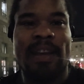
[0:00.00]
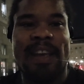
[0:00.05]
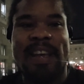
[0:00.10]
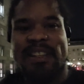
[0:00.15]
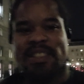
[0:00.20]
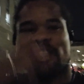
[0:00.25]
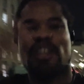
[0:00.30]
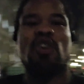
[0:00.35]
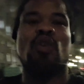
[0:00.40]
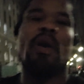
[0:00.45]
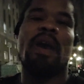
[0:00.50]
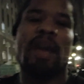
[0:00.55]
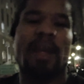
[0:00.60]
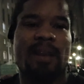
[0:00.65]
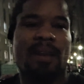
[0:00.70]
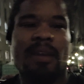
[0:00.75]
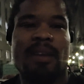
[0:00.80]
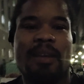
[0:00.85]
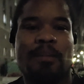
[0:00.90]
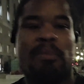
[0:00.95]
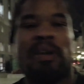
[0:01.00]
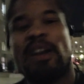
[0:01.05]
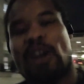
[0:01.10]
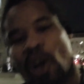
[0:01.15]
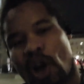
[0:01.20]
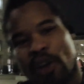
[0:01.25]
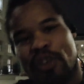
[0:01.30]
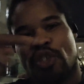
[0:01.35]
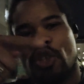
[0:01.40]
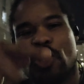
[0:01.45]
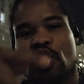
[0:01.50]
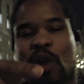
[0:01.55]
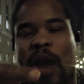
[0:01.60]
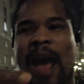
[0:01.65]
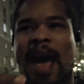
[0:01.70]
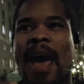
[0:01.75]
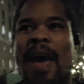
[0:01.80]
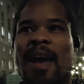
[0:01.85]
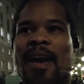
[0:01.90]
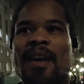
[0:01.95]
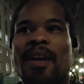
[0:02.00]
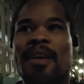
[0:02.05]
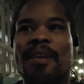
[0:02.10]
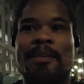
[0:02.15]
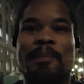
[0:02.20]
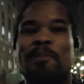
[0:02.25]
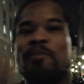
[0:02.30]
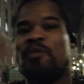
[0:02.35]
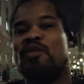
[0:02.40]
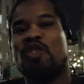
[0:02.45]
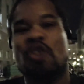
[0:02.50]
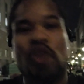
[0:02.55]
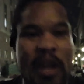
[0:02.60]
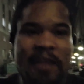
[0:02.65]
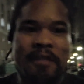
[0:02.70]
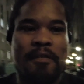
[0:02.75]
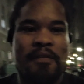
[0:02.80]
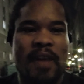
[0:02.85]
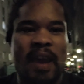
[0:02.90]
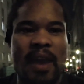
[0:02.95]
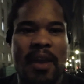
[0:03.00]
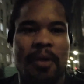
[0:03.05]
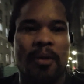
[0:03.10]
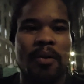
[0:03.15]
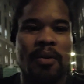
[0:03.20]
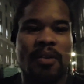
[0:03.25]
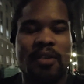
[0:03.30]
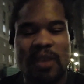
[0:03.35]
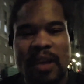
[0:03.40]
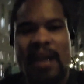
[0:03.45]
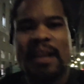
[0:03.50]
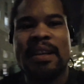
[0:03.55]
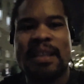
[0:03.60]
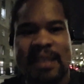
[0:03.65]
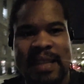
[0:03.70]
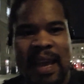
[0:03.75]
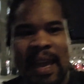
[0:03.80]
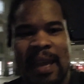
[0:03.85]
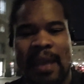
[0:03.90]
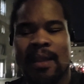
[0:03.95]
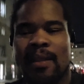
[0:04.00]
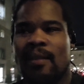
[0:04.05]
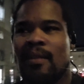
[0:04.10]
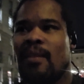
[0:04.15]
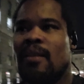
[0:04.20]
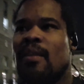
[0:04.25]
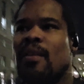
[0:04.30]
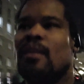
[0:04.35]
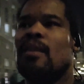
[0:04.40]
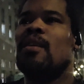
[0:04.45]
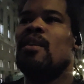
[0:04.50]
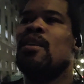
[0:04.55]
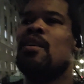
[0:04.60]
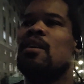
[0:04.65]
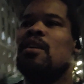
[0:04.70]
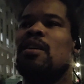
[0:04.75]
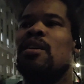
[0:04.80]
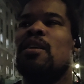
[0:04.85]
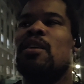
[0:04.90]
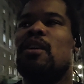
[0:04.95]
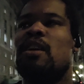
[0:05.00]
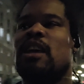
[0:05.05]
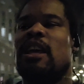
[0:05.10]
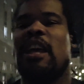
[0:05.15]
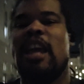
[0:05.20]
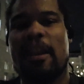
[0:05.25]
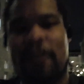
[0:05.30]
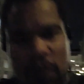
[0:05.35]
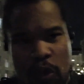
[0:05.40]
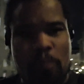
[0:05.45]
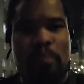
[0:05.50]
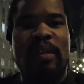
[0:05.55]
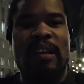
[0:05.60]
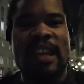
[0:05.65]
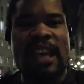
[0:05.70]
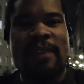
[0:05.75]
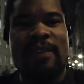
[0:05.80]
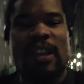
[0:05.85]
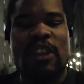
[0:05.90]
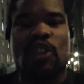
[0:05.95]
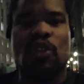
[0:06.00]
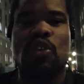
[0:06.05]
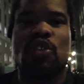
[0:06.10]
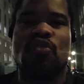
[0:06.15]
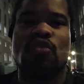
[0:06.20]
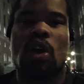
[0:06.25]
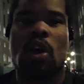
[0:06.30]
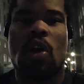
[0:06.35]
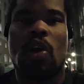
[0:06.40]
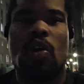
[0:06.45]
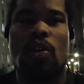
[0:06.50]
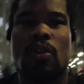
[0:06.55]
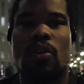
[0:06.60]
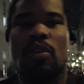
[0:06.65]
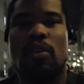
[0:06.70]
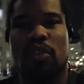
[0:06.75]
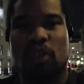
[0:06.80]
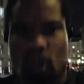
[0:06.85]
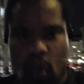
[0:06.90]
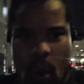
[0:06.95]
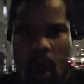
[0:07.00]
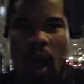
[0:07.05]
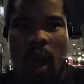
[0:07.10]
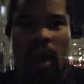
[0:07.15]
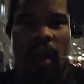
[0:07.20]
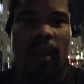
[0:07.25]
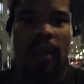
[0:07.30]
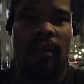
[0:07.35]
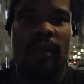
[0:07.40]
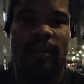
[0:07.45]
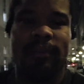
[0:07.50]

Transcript: is to quit. But as long as you try, you didn't fail. You understand? If you believe that you're strong, you are.